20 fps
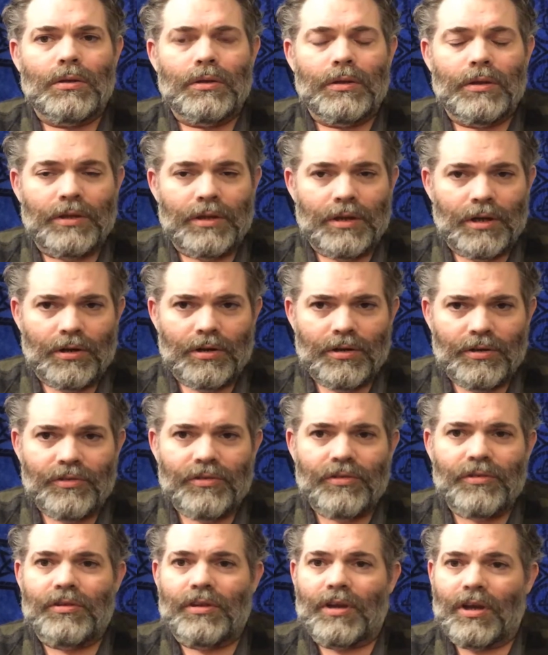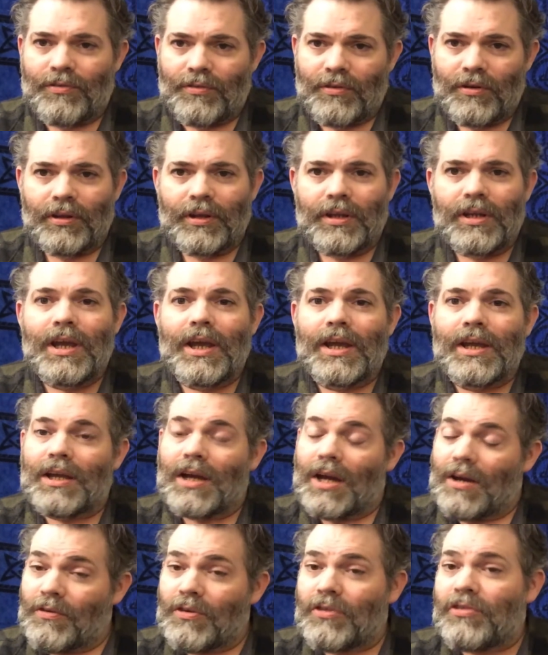There is definitely a
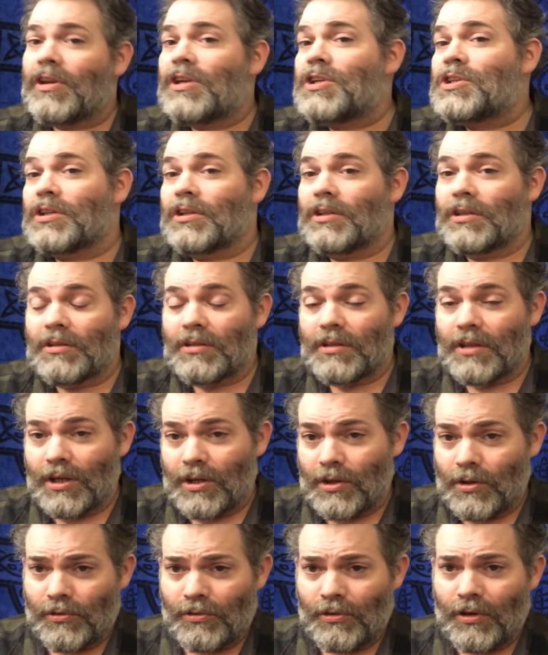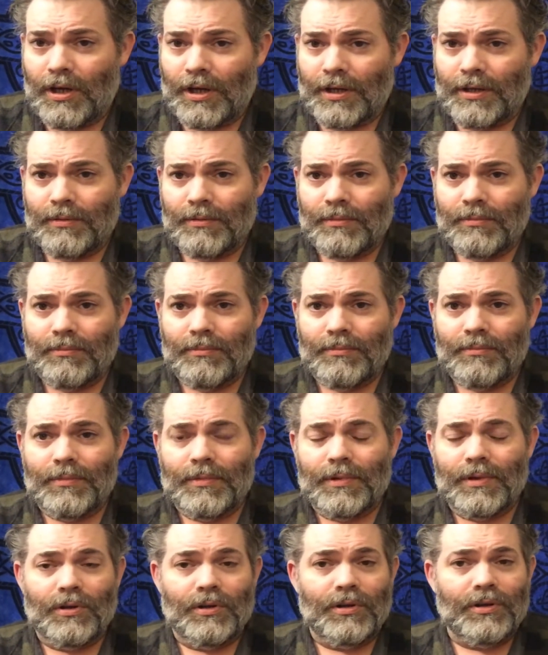conversation that goes on.
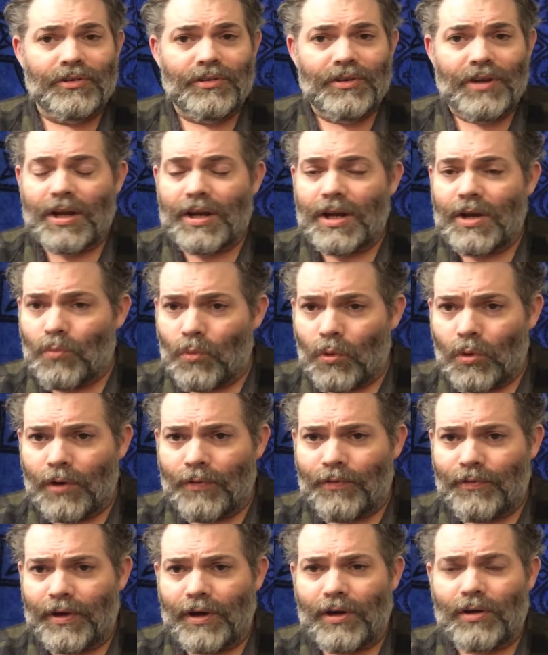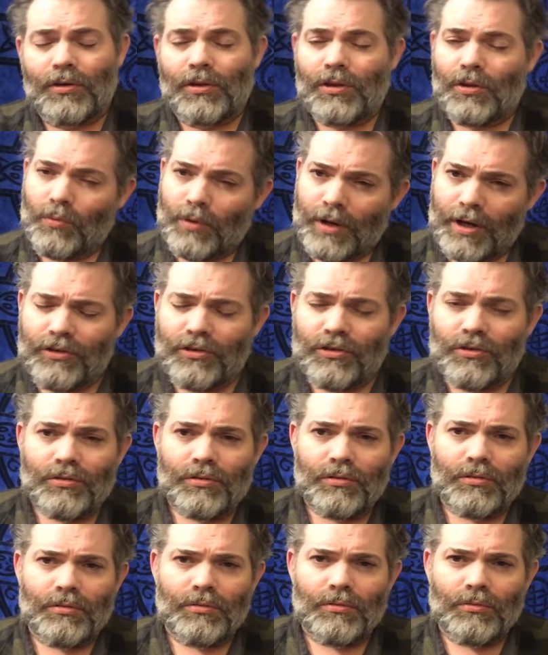It is not a warfare. In the
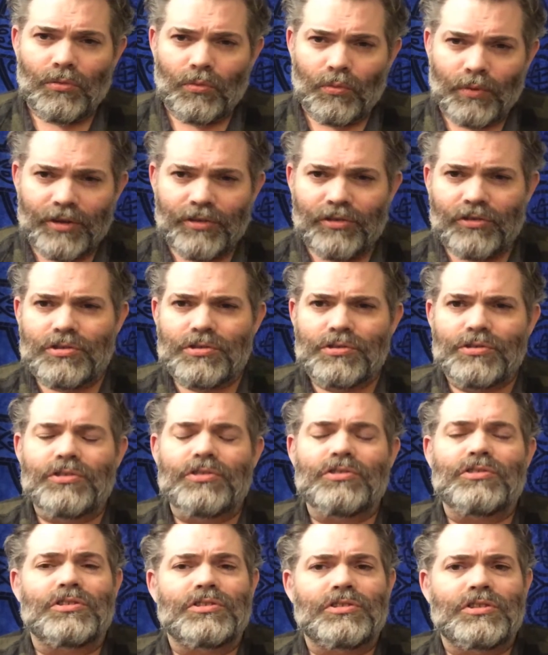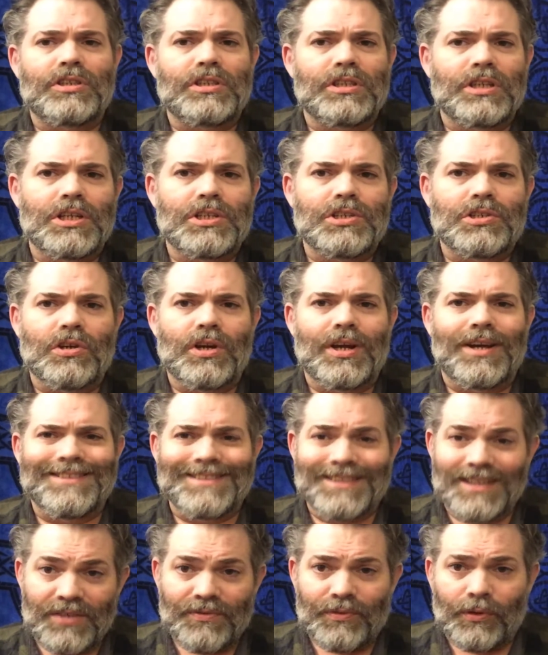West chooses to see nature
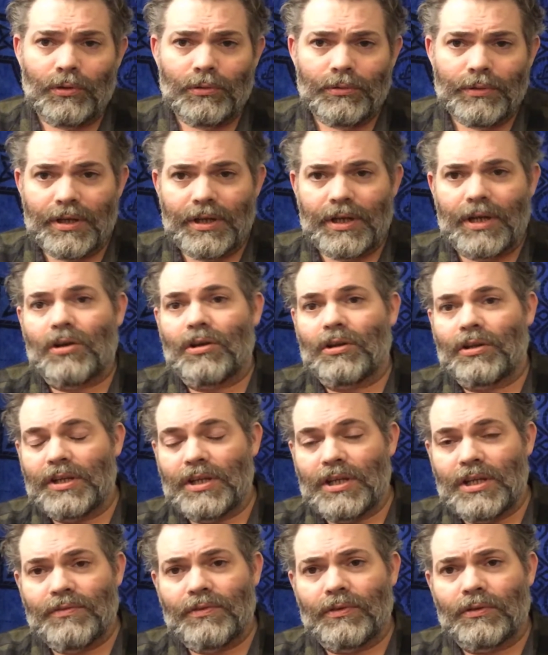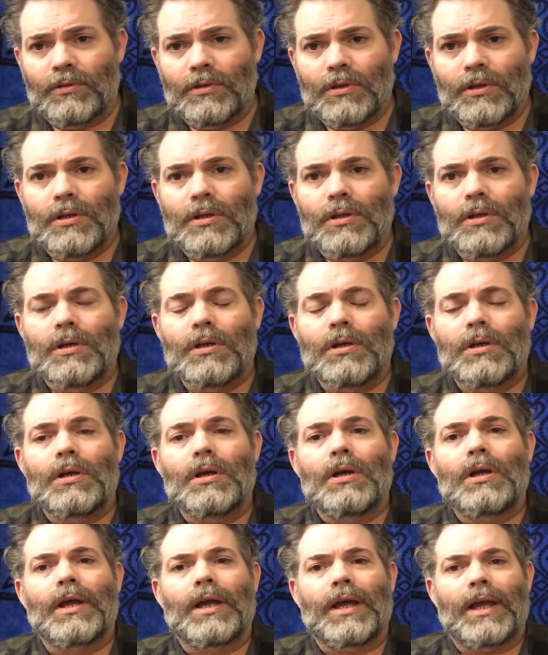as evil, inherently evil,
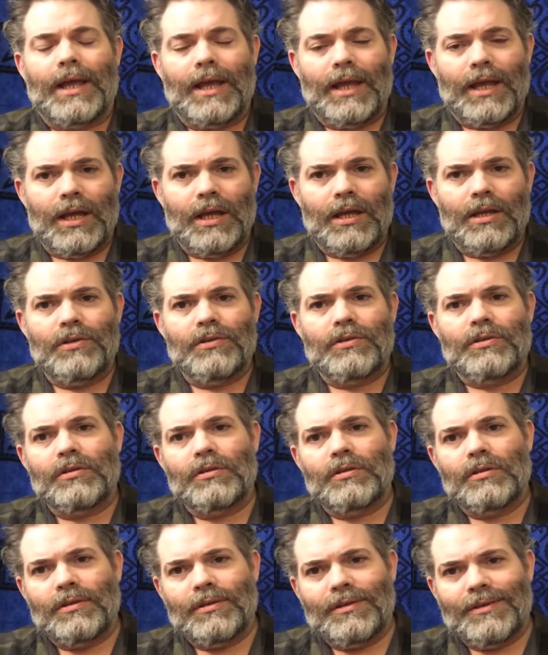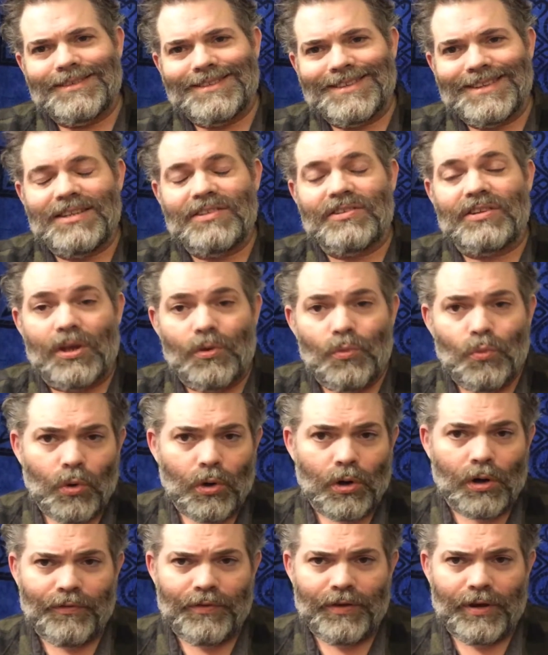and sees a
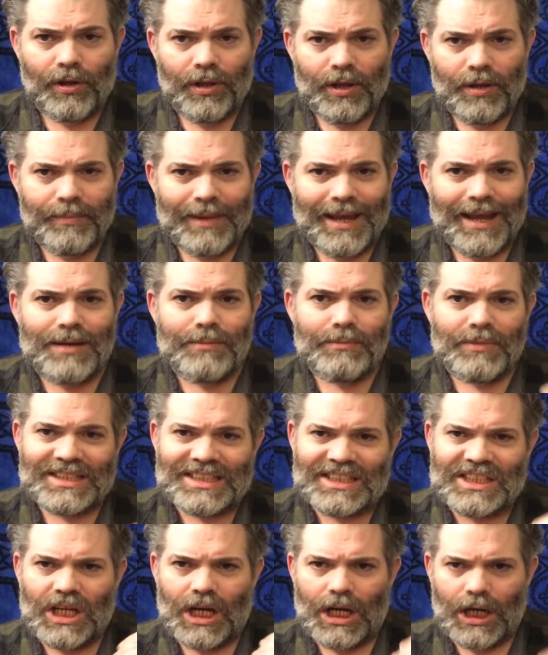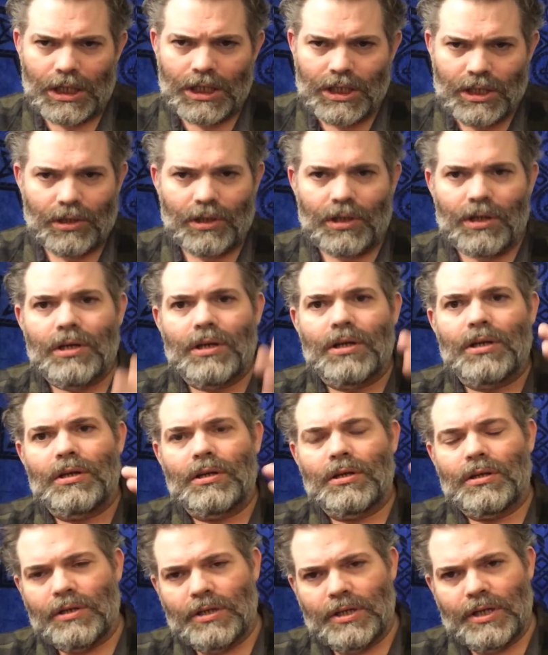warfare that man must conquer
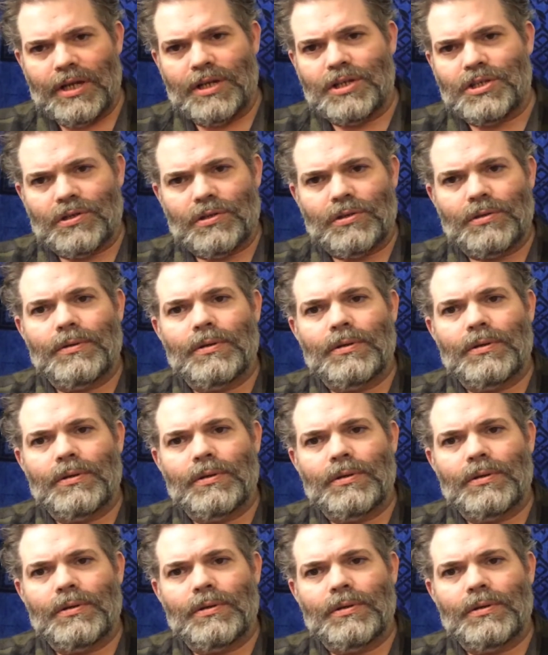nature.